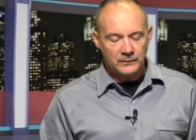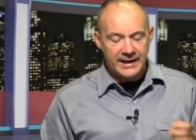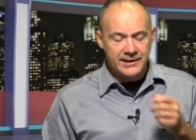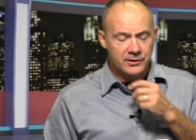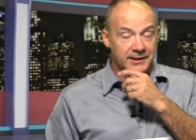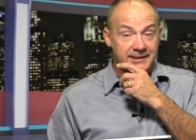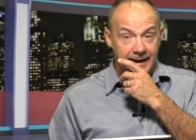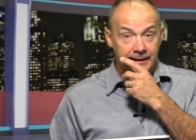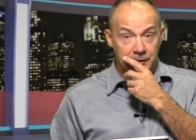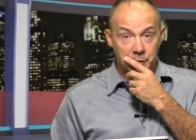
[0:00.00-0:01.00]
Easier to
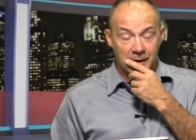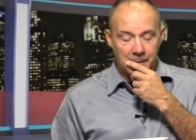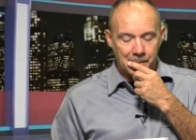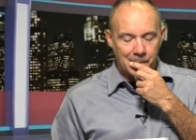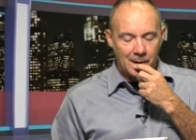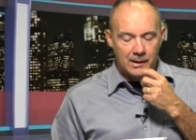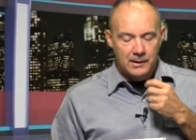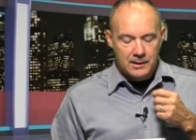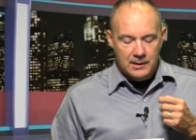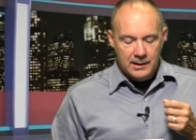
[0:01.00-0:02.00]
scale as well.
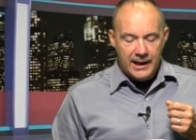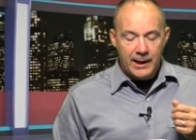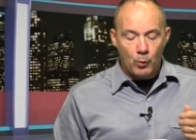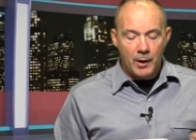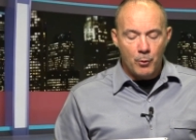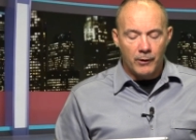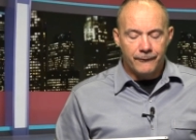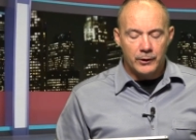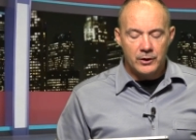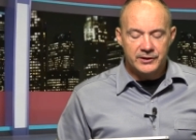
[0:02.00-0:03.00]
And one more
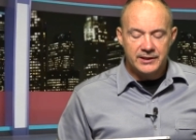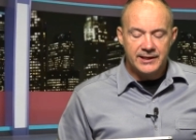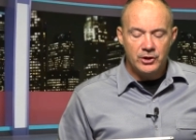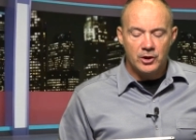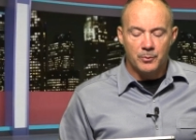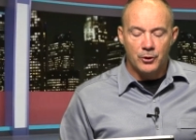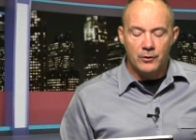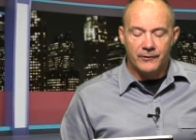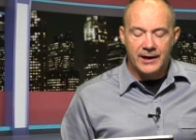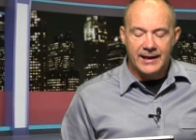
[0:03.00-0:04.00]
for you is continue to
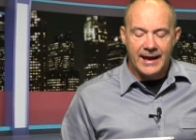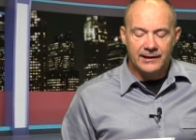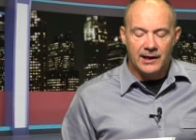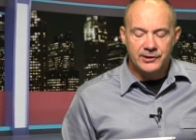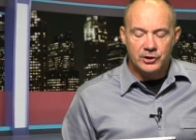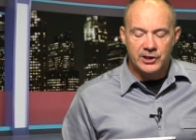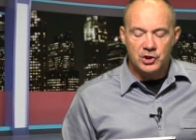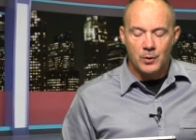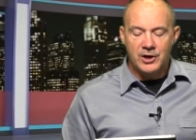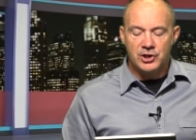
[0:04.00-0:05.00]
improve, right? Analyze your
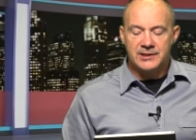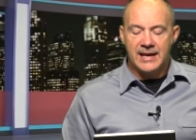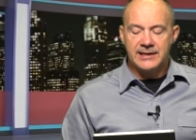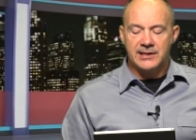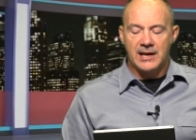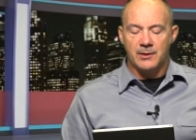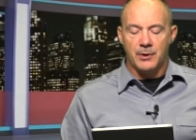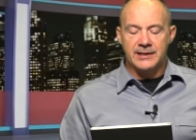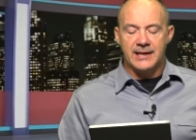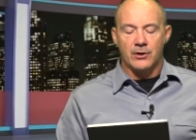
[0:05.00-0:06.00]
situation. Take time to
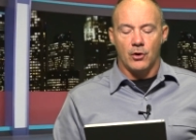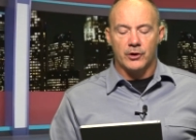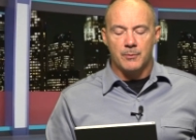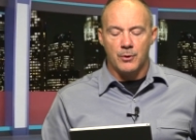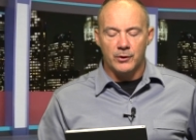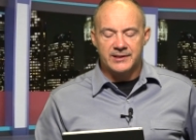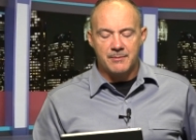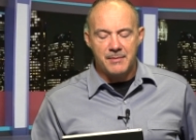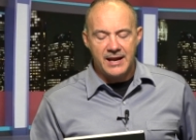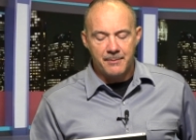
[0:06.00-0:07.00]
break down all the components
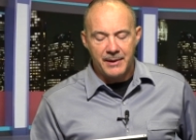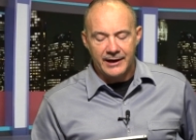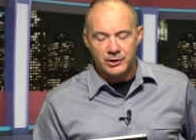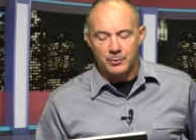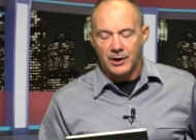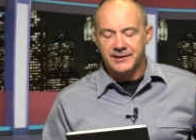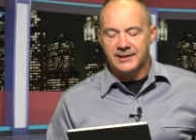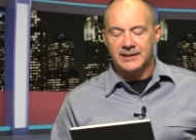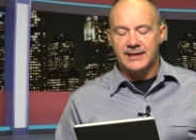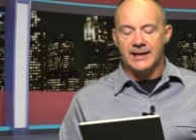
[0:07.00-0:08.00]
that may impact your
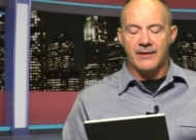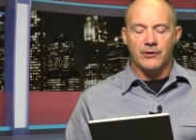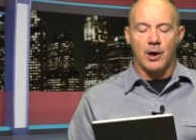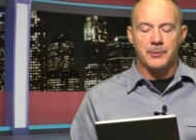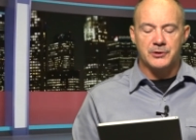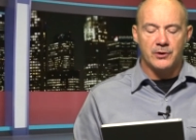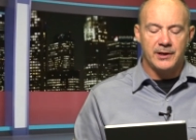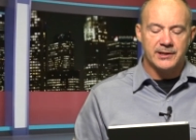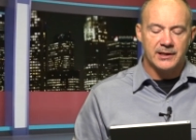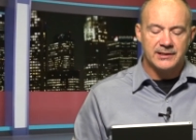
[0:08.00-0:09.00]
pricing and take every
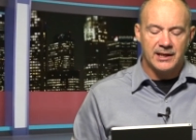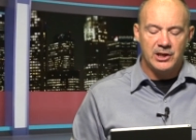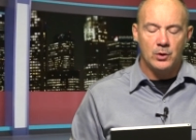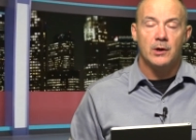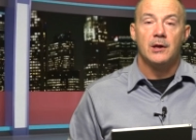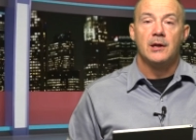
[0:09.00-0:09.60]
opportunity to continue